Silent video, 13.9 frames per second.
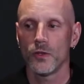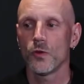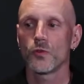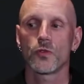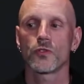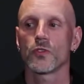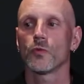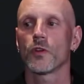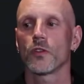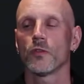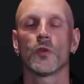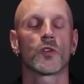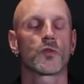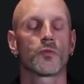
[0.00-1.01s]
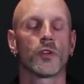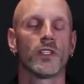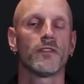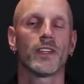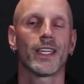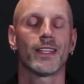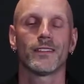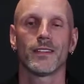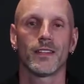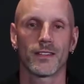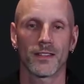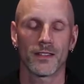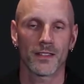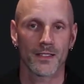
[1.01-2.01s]
users are one of the most prolific
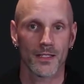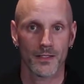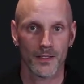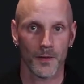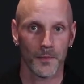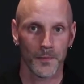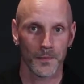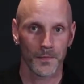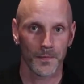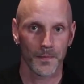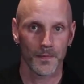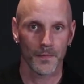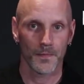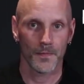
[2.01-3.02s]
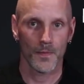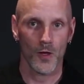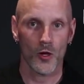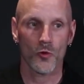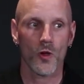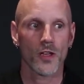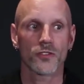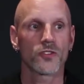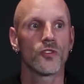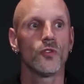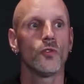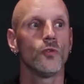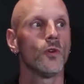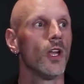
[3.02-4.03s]
entities in the system. Across
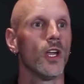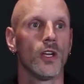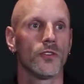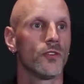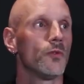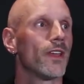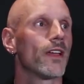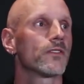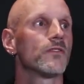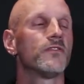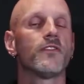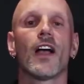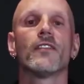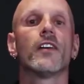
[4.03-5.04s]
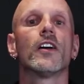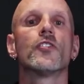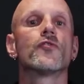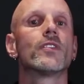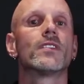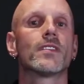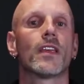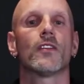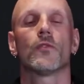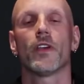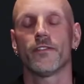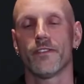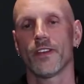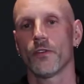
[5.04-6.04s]
2,500
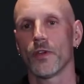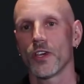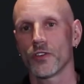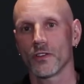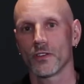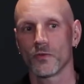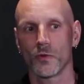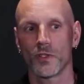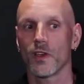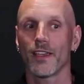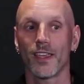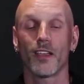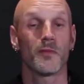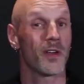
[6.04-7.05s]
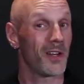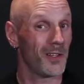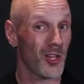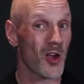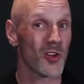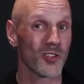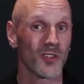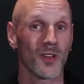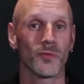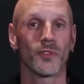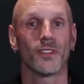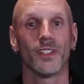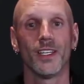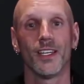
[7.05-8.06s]
federations, we're talking about a large
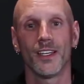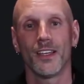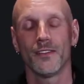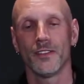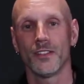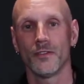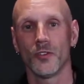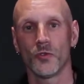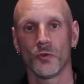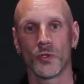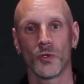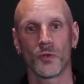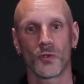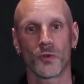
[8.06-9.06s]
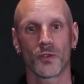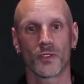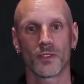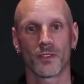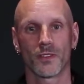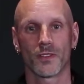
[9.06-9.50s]
number of individual users.